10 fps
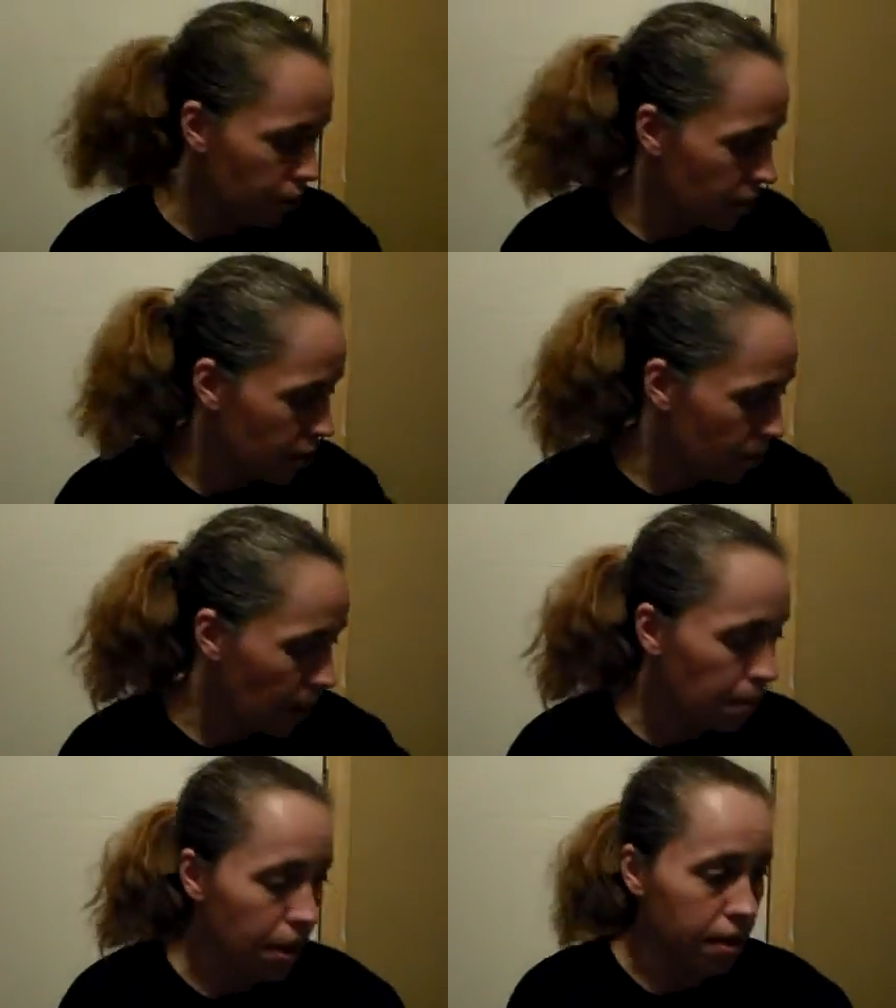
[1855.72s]
$75
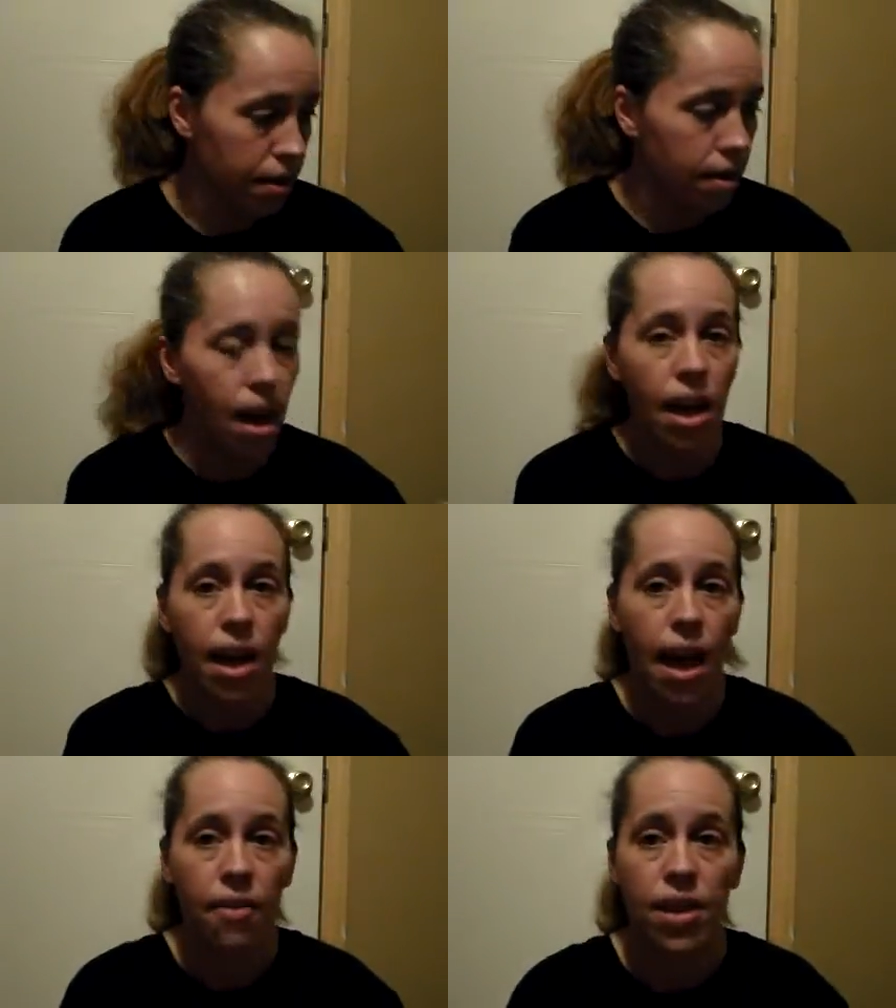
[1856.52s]
this week plus
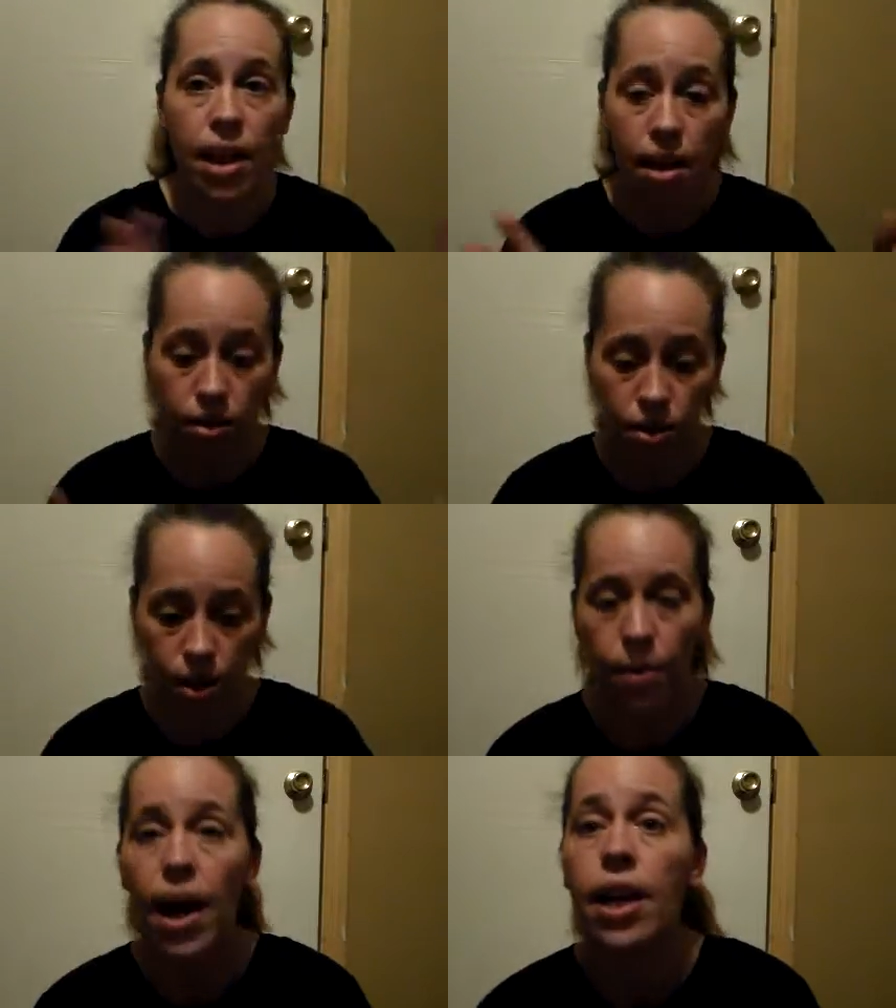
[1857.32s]
everything
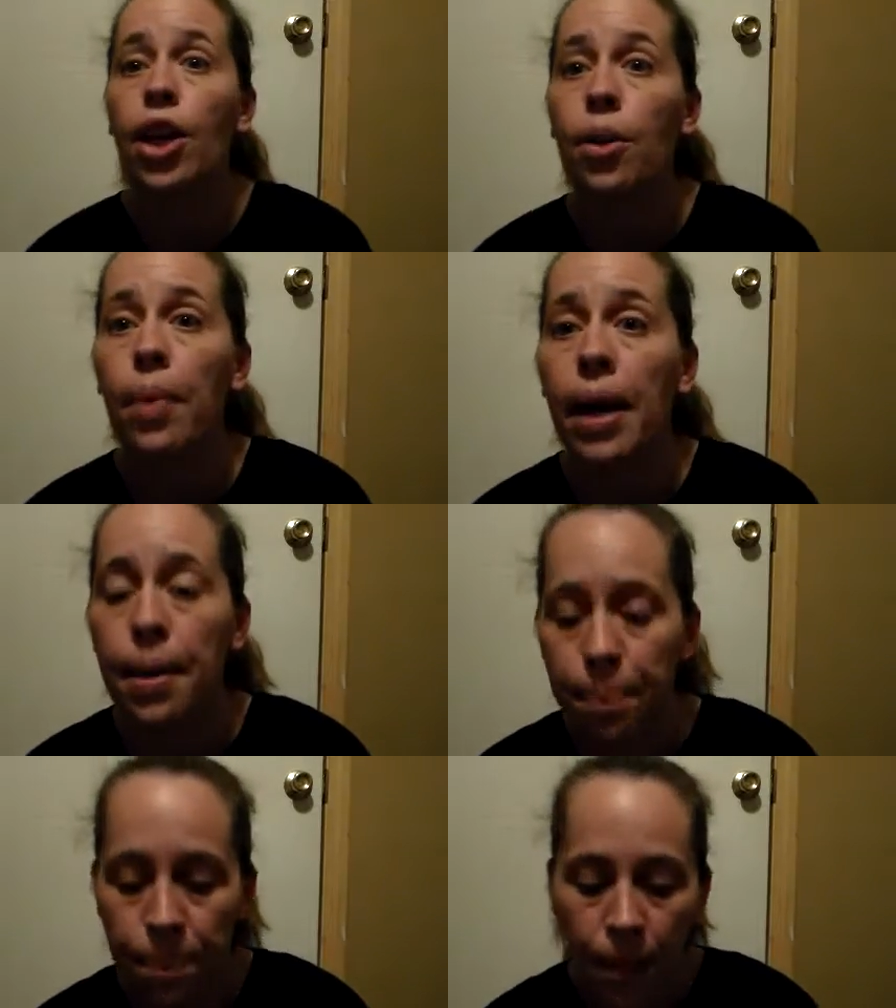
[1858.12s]
else, so I had a good
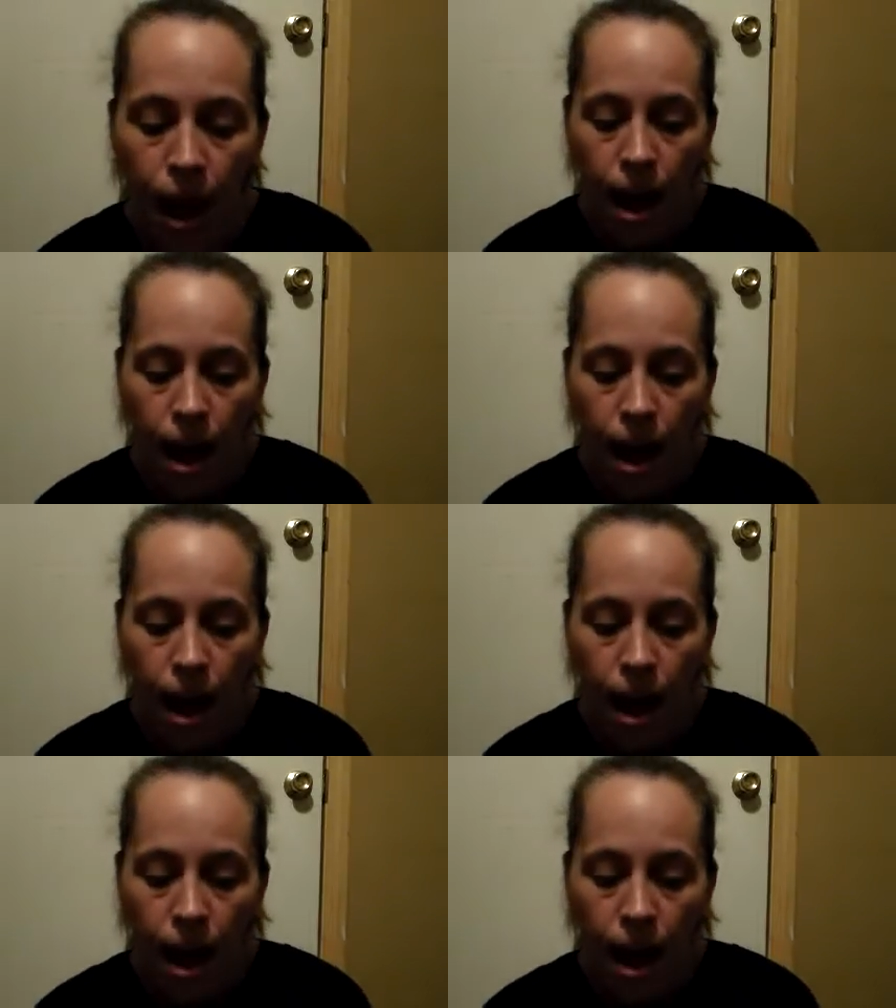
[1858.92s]
week.